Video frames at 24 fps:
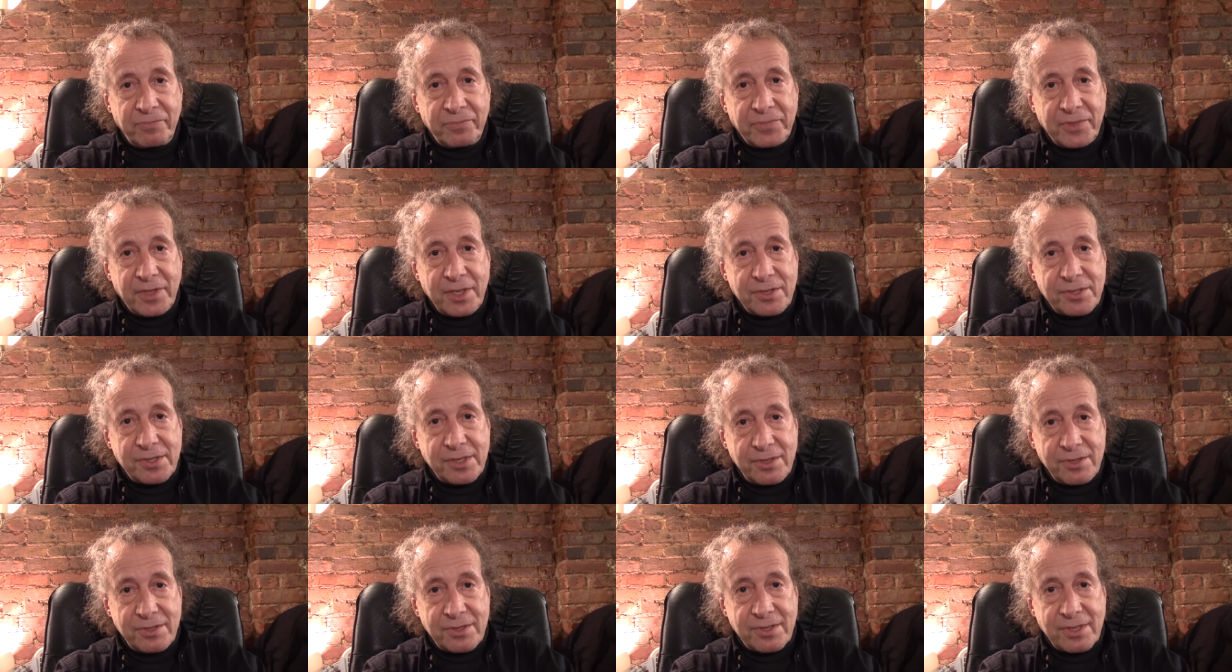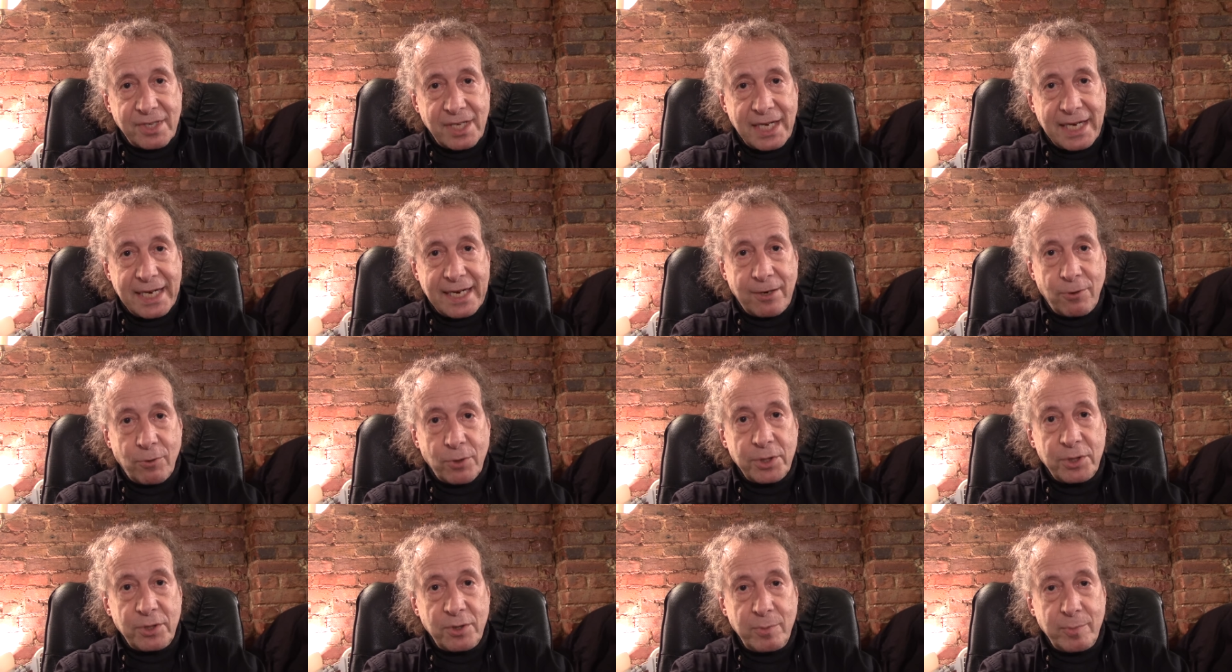This is
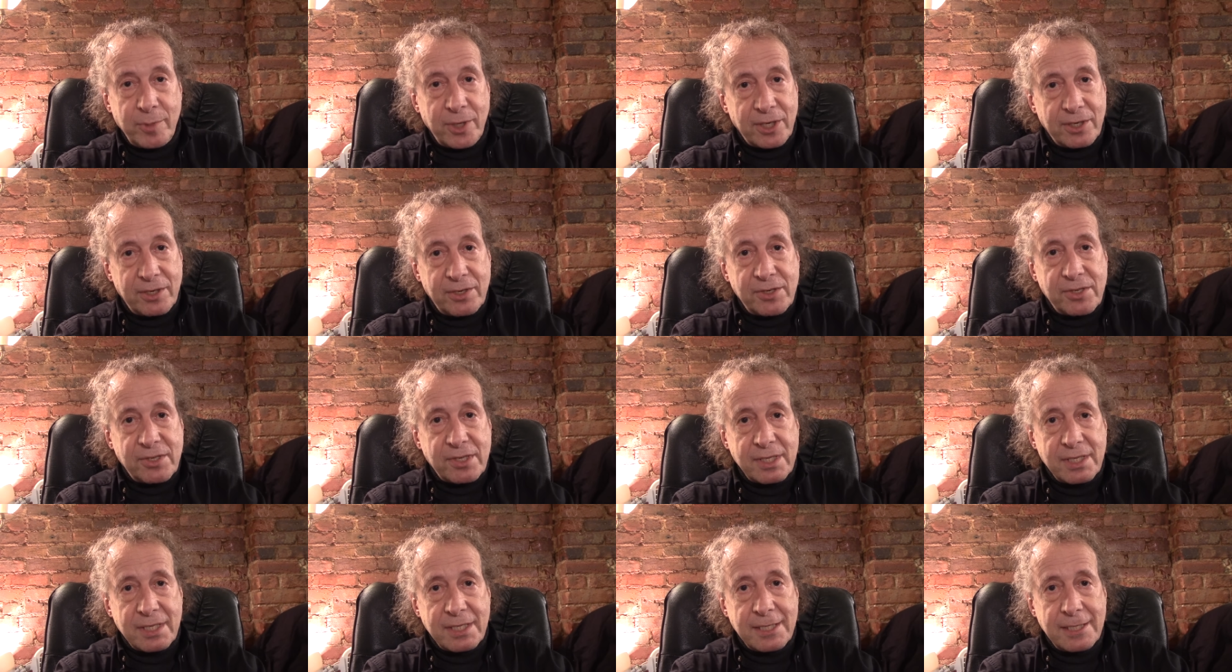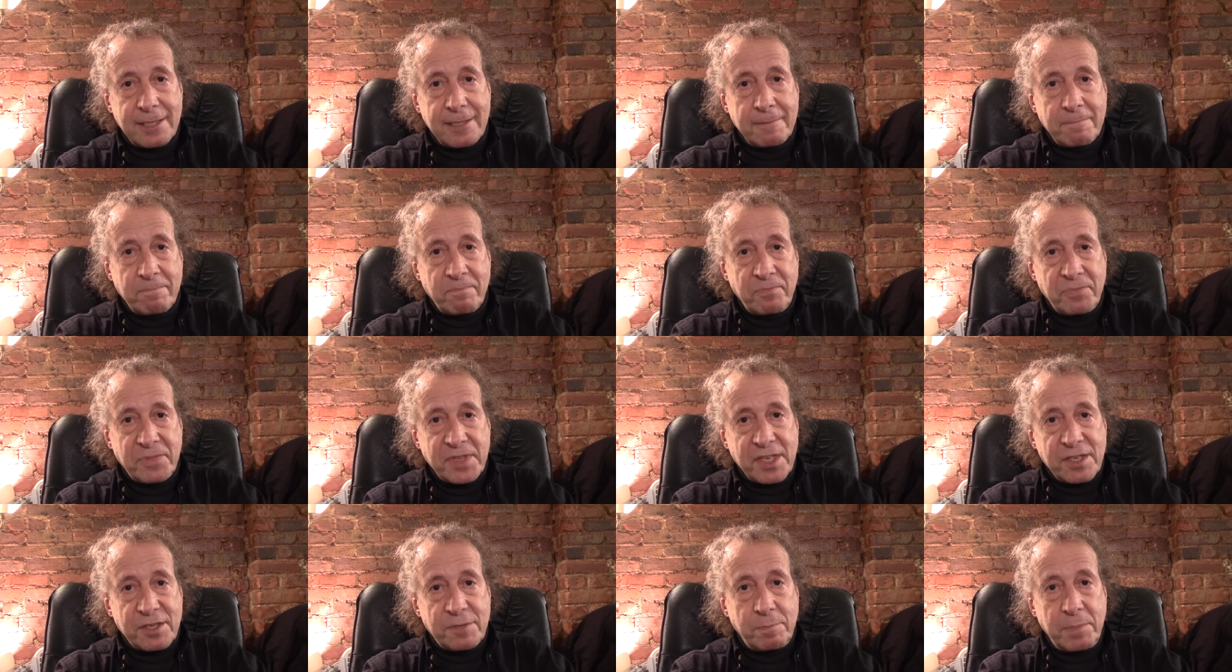Howard the Humongous,
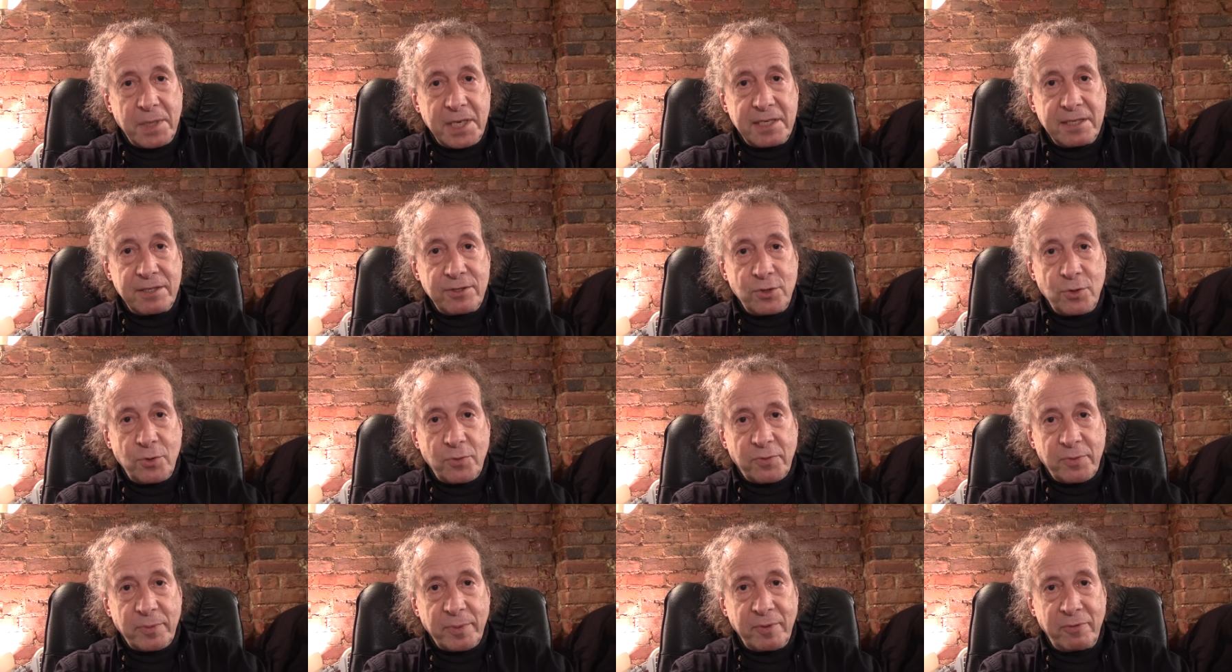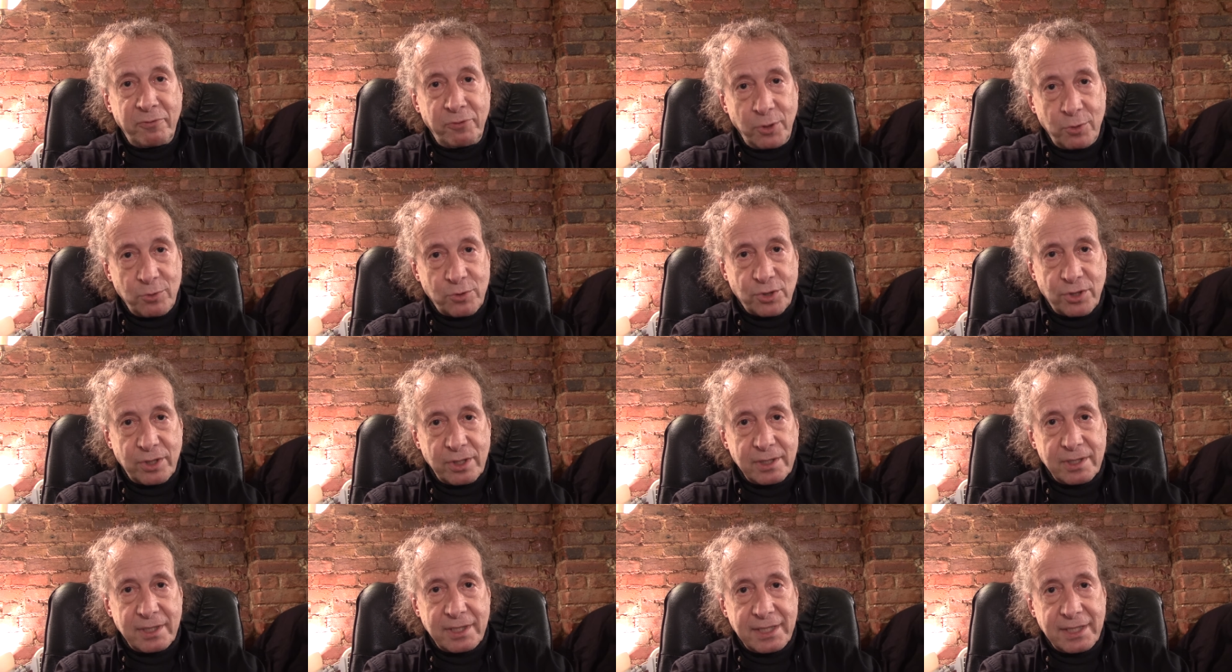speaking to you from the future.